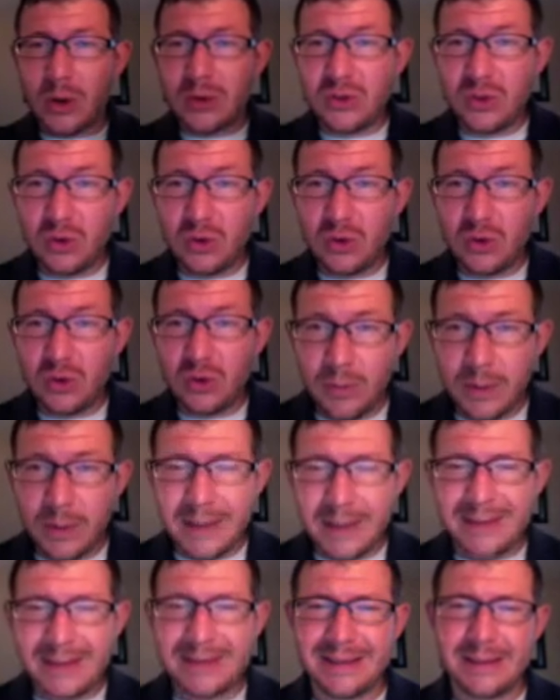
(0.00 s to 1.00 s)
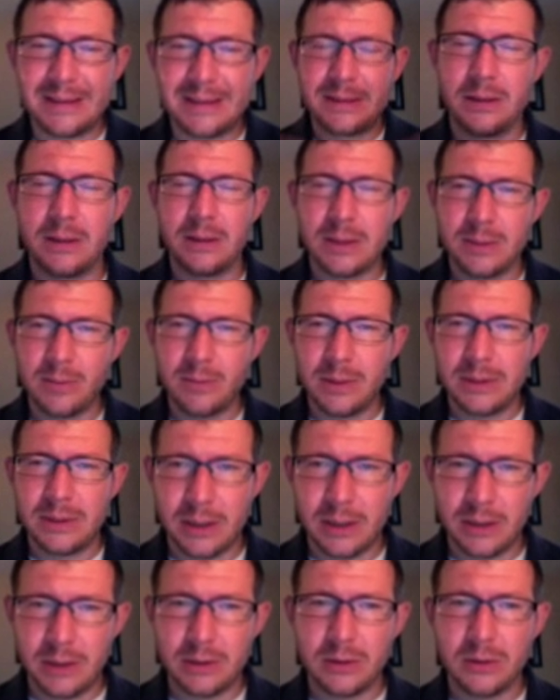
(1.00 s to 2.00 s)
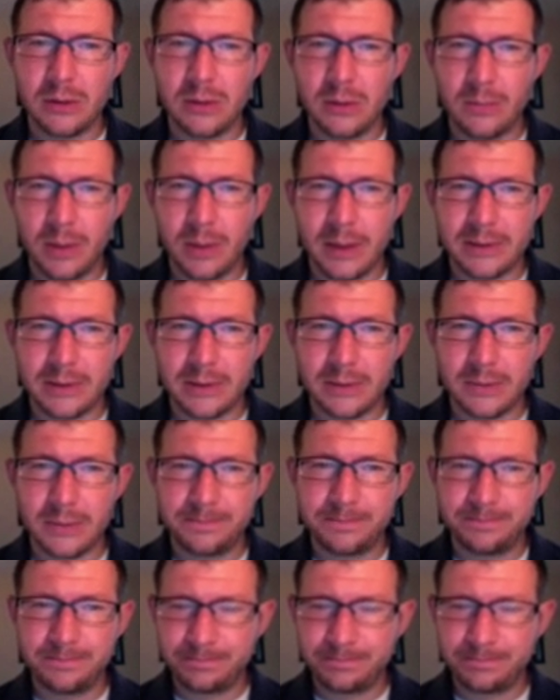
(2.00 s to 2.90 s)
are two pieces to this particular puzzle.